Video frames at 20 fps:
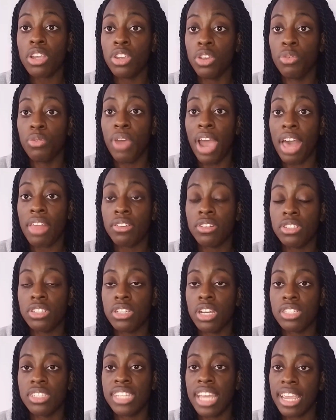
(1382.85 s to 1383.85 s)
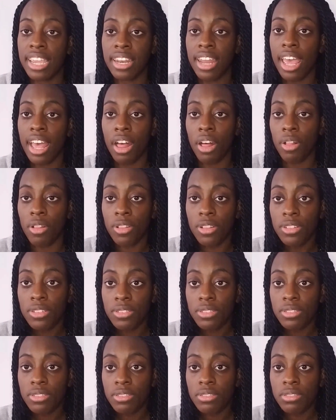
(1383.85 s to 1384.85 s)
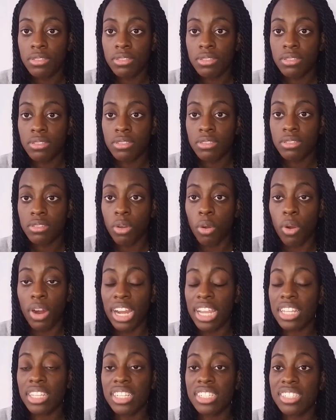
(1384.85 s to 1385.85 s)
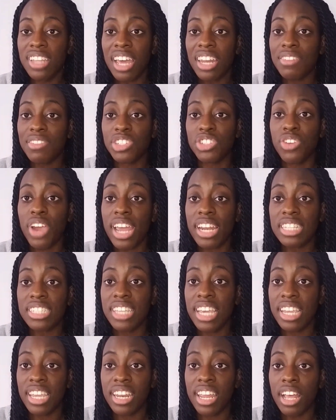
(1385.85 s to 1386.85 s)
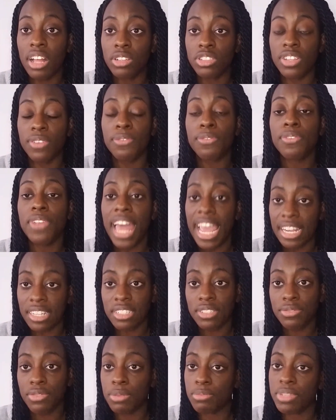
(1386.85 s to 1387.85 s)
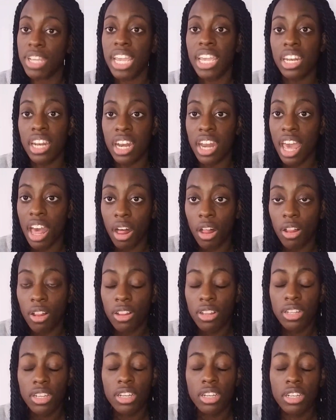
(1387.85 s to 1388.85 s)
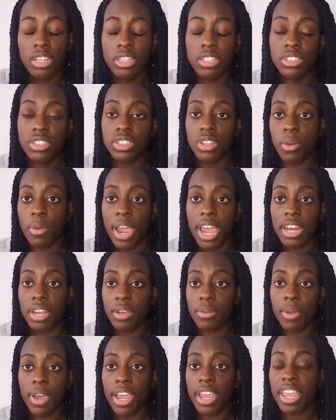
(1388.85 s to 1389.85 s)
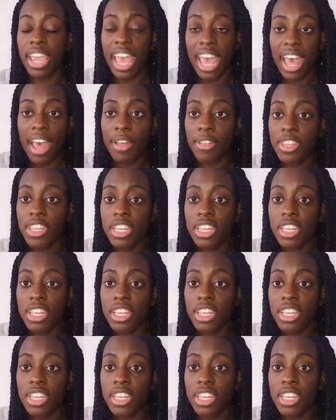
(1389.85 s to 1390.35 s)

you rather just take an L. Or at least not even try to take an L, deflect from taking an L. So anyway, yeah.